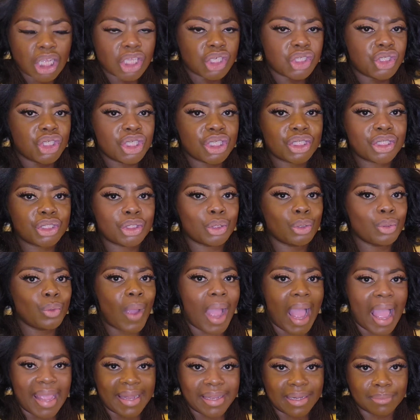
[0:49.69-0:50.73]
Just two
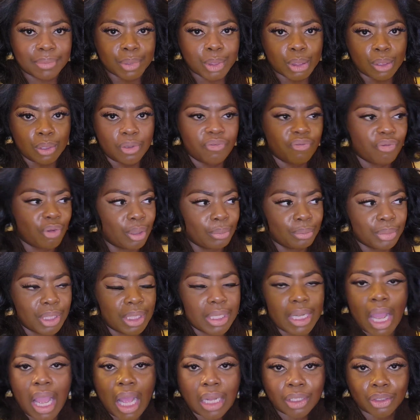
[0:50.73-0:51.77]
items from the
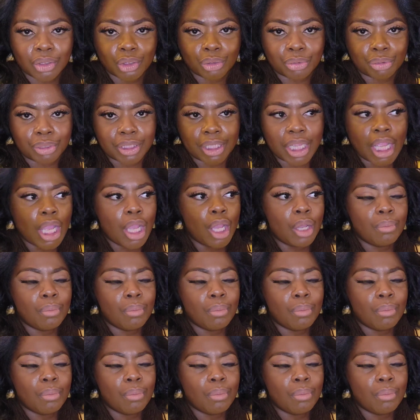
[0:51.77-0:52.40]
Dollar Tree.